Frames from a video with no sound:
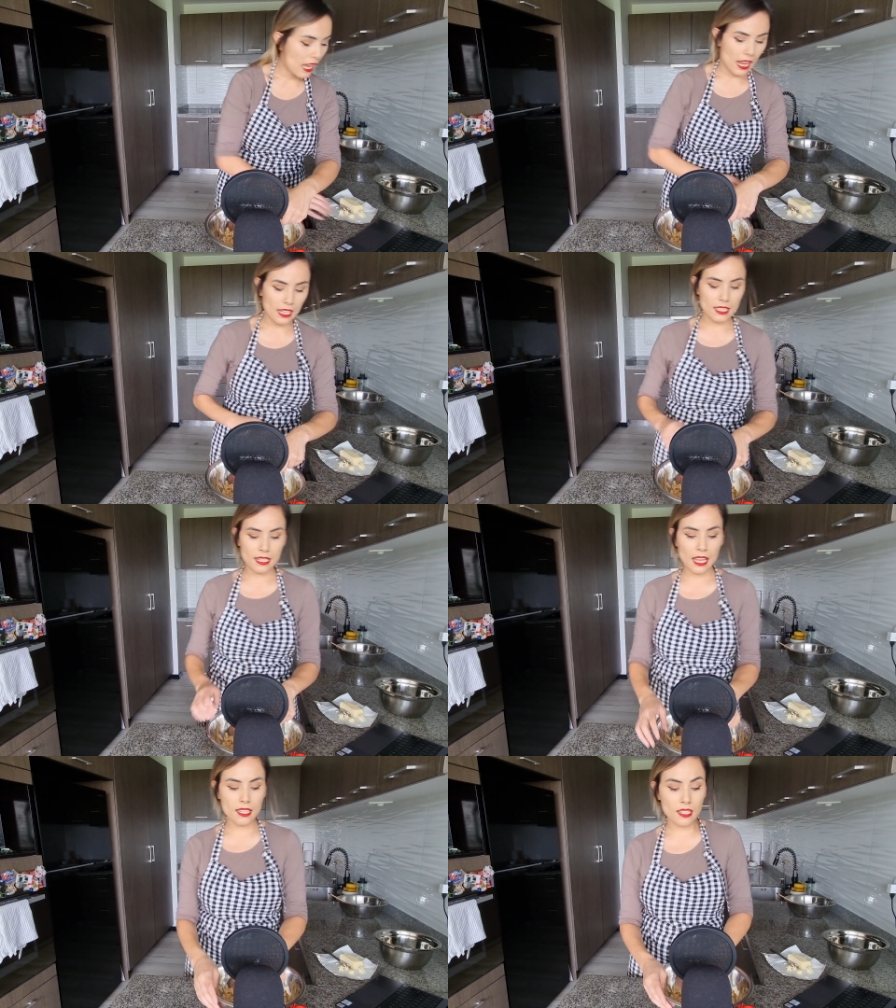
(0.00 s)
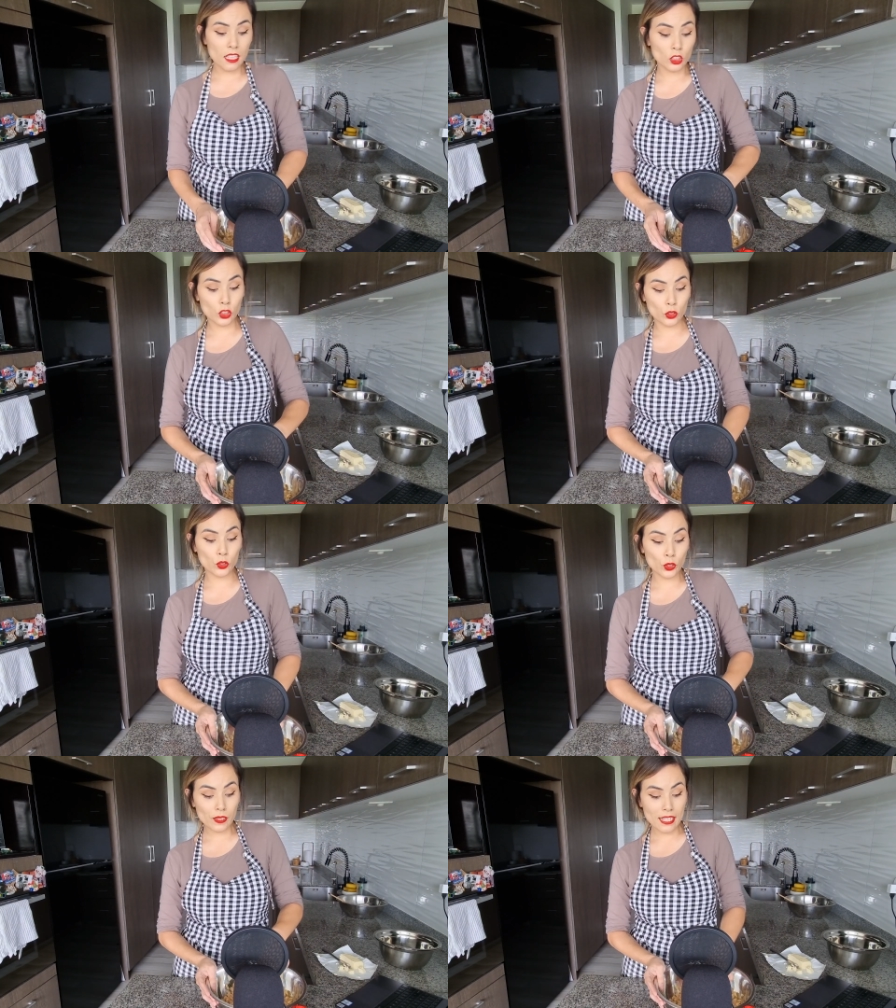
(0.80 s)
And it says to
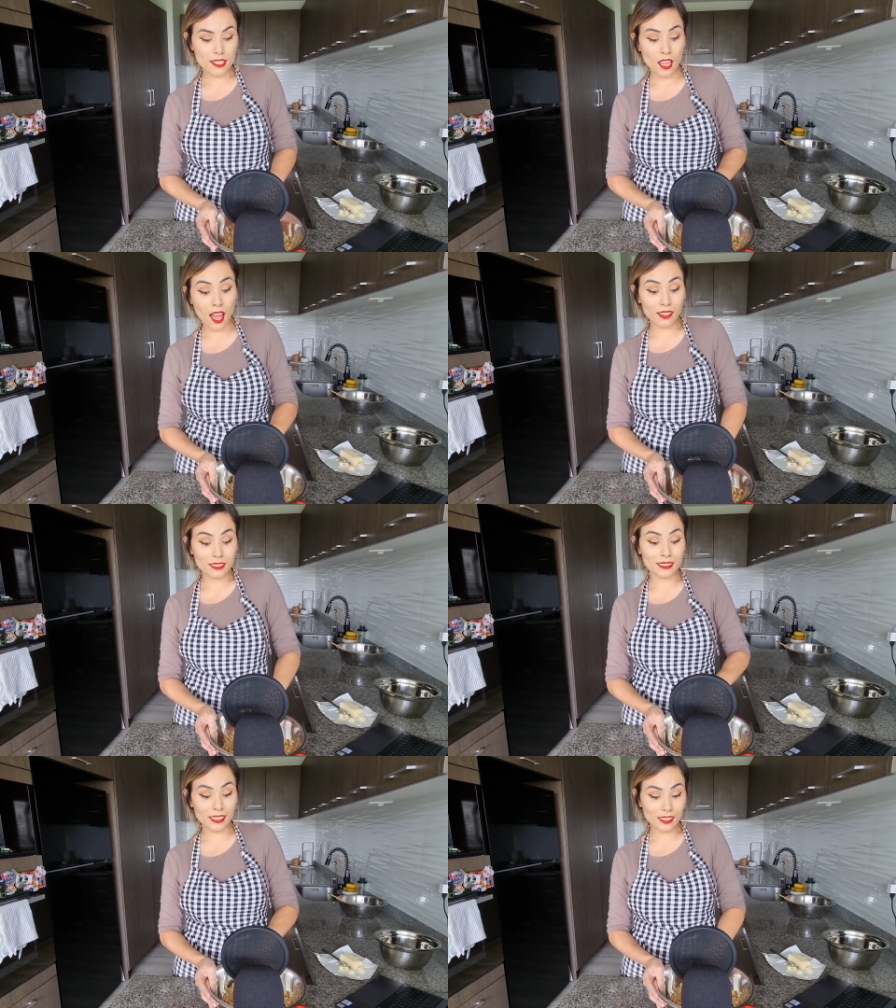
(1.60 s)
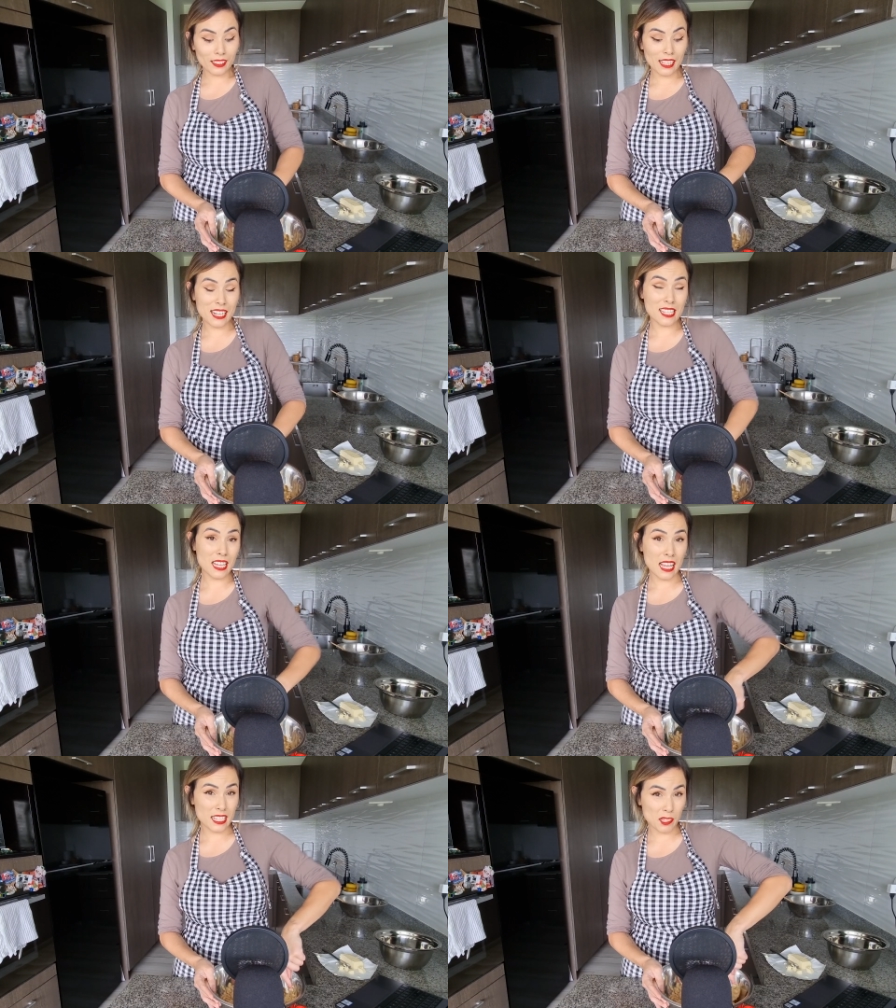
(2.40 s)
do this until it is
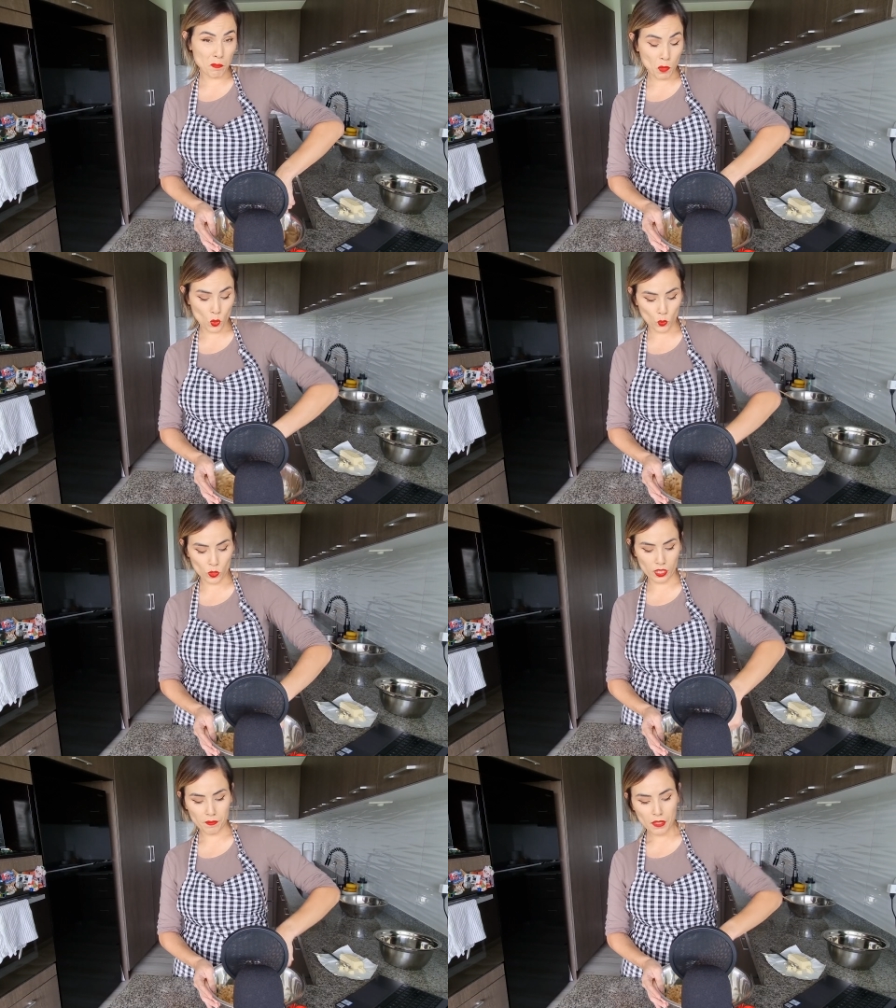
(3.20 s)
smooth.